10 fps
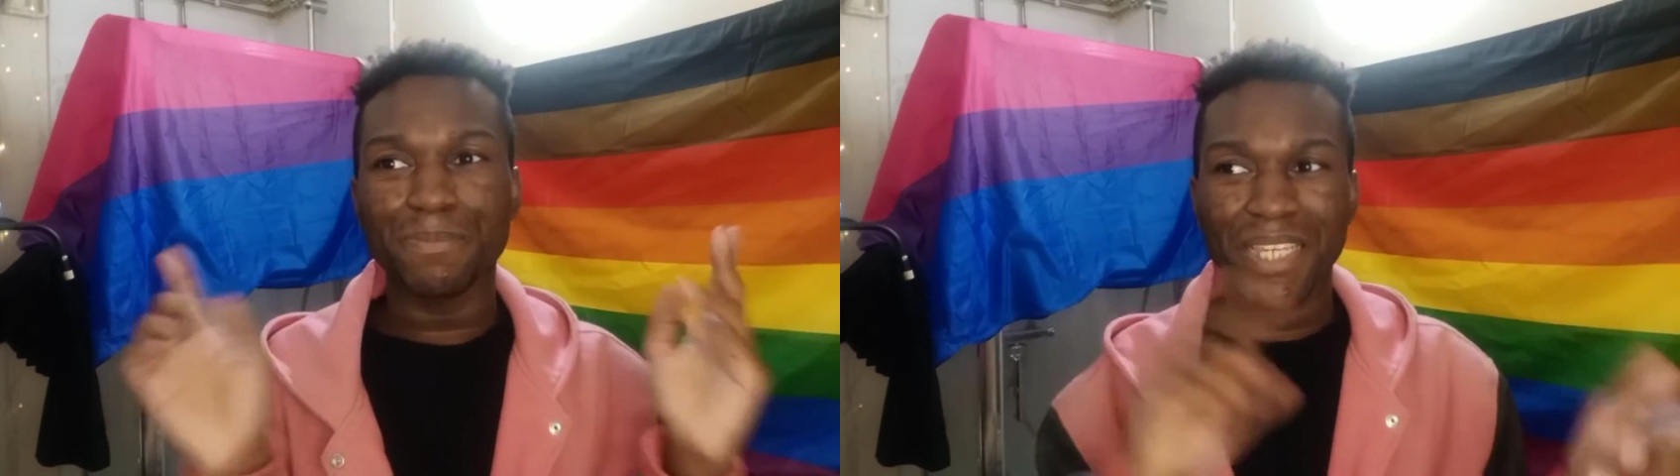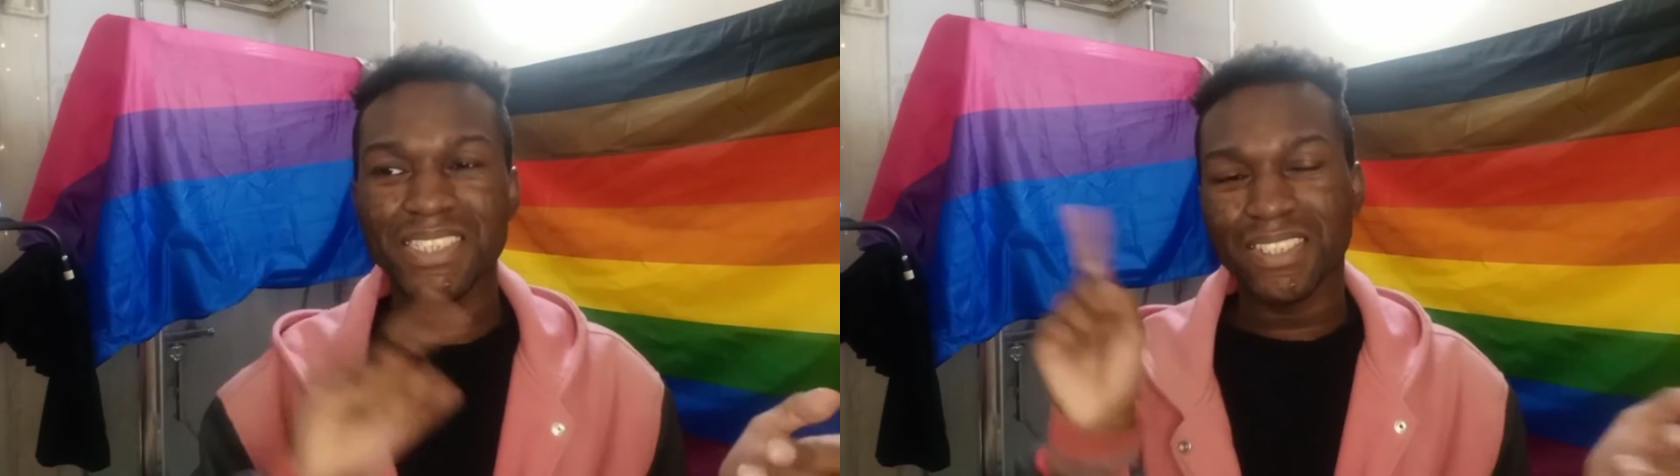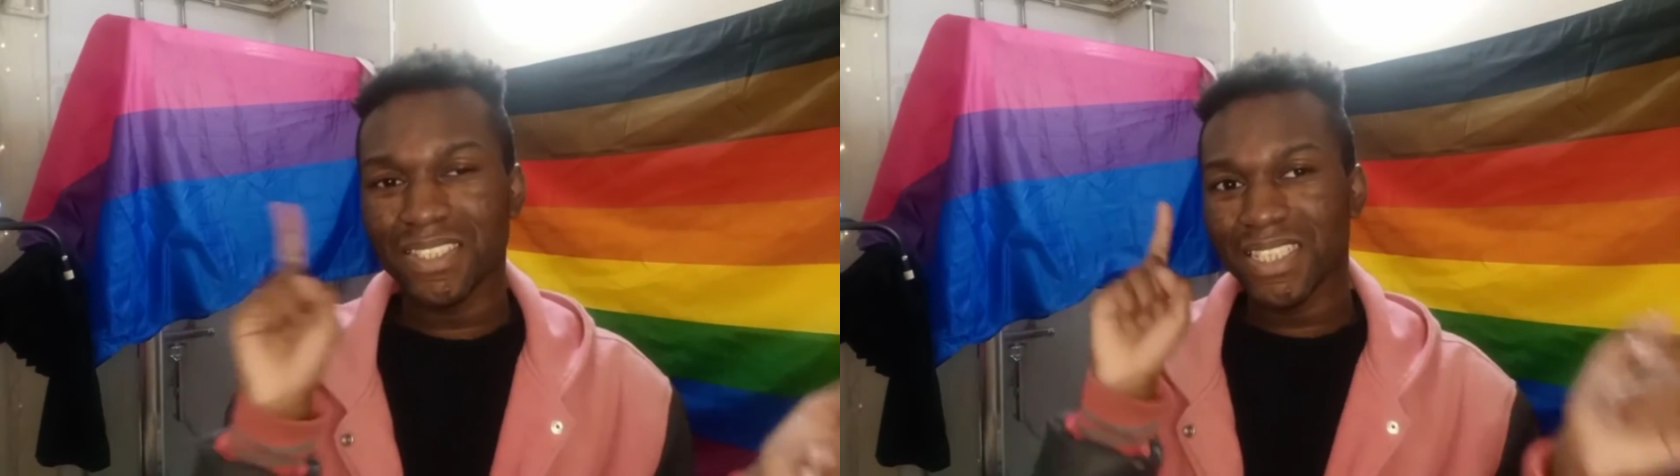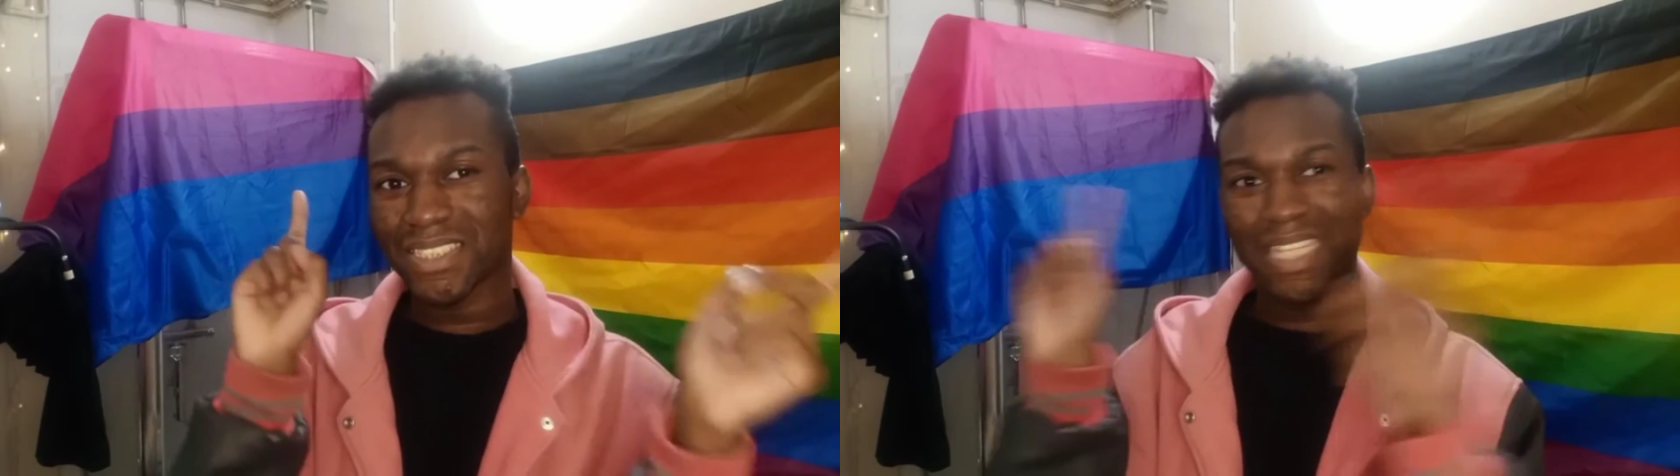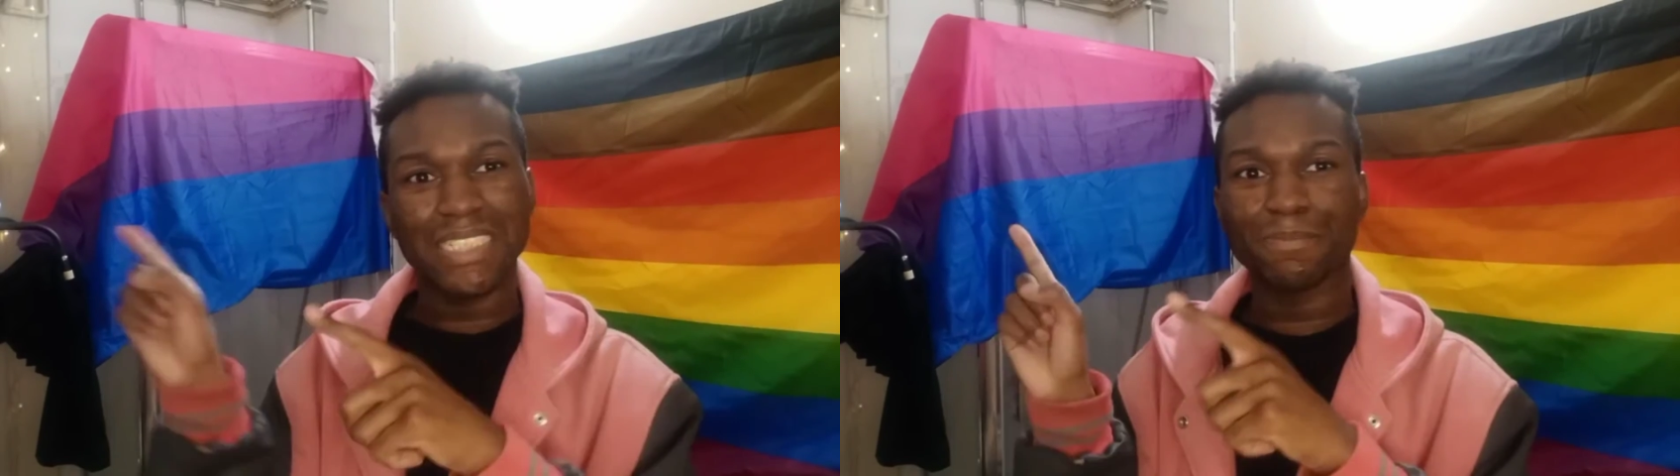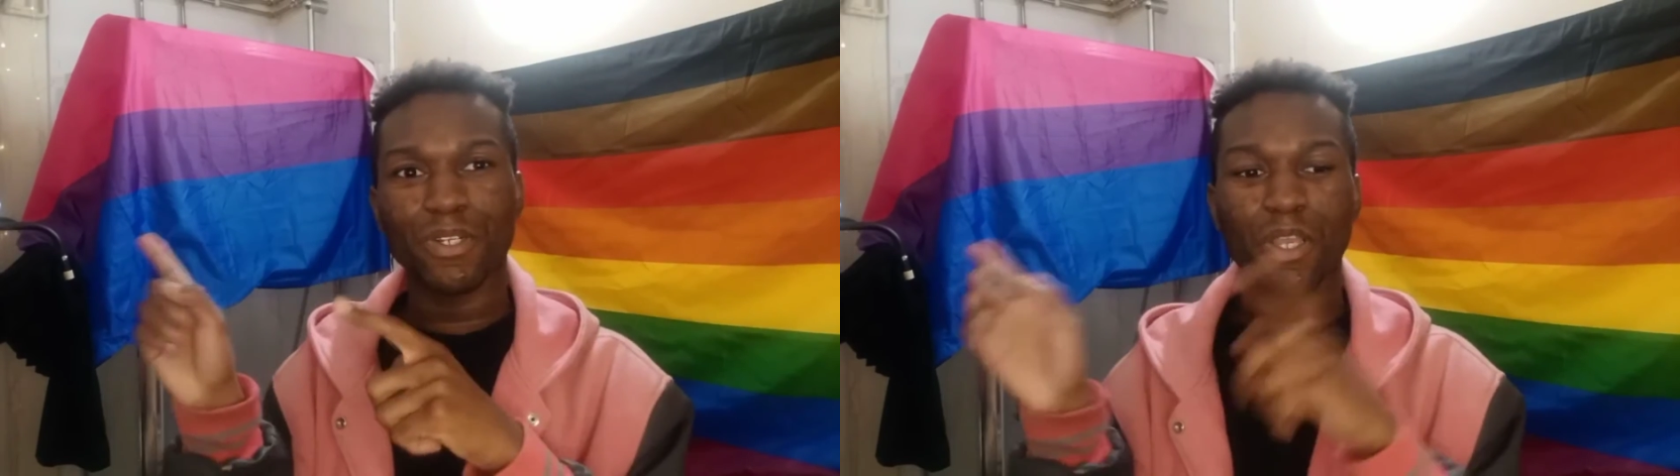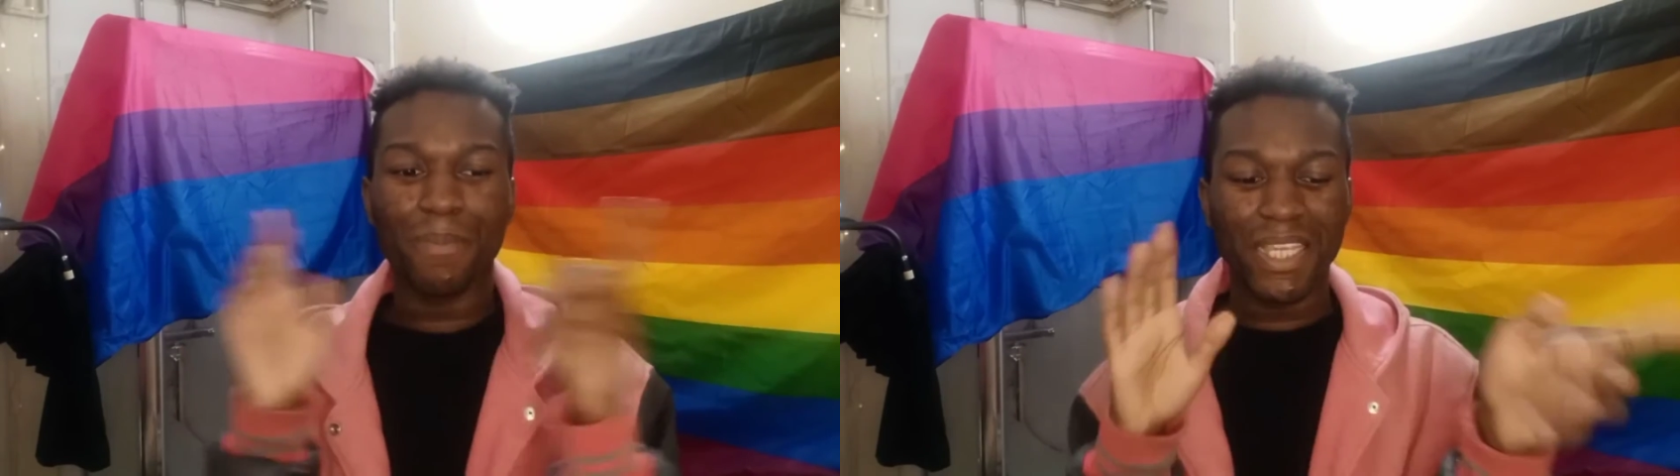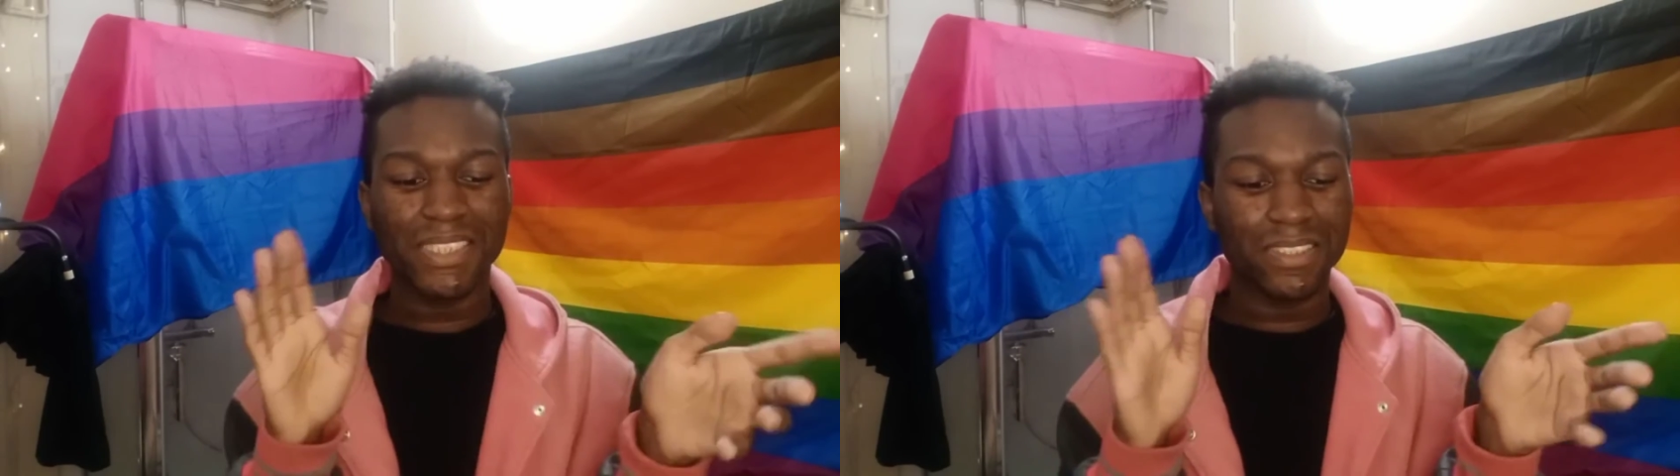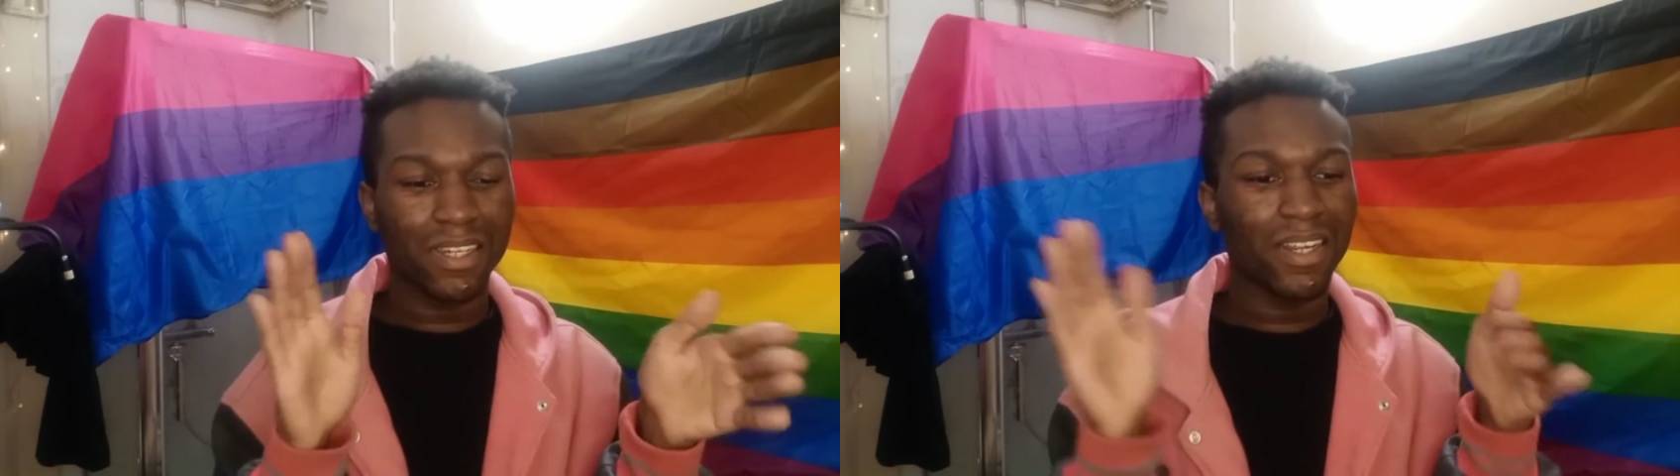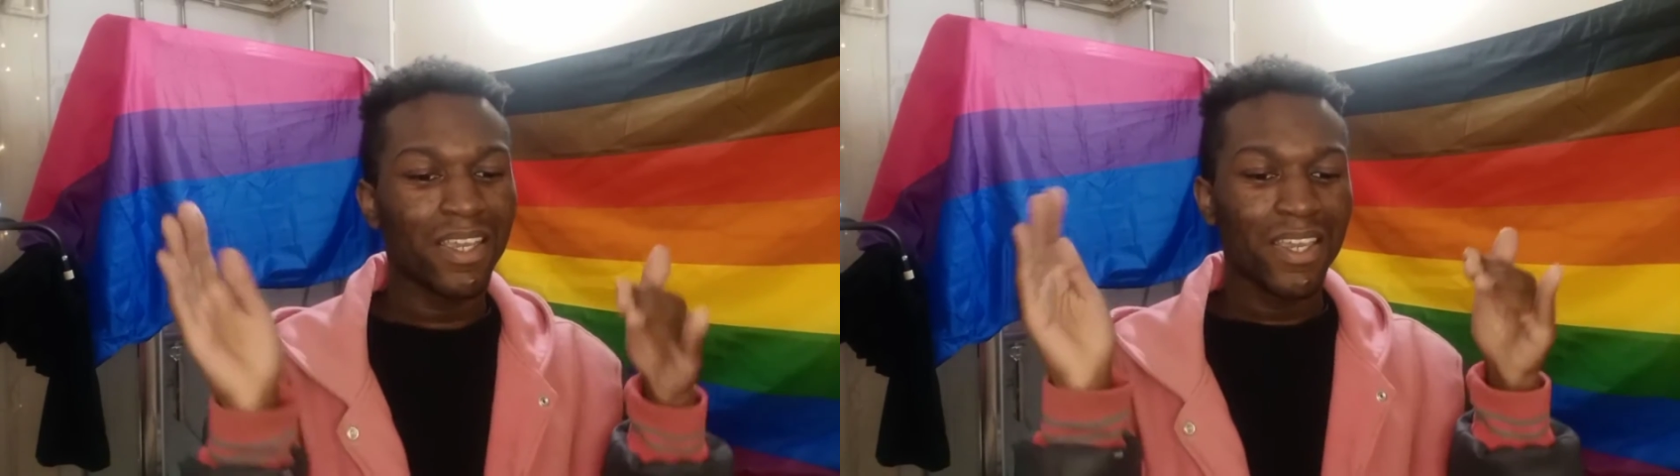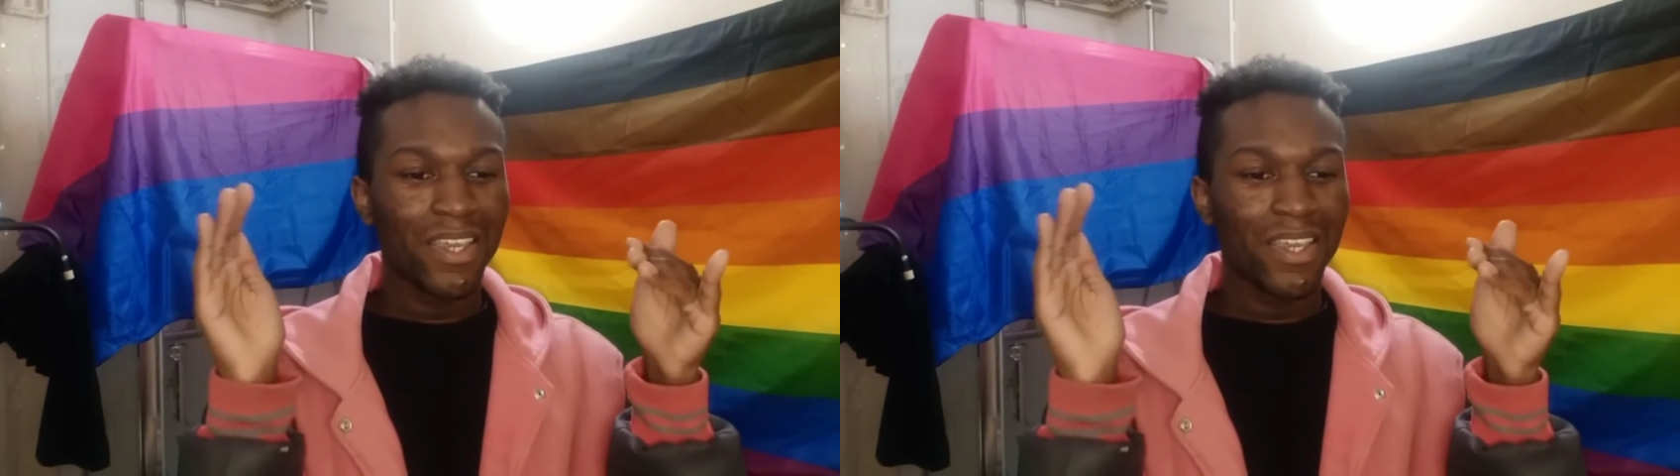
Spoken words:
based on this textbook or based on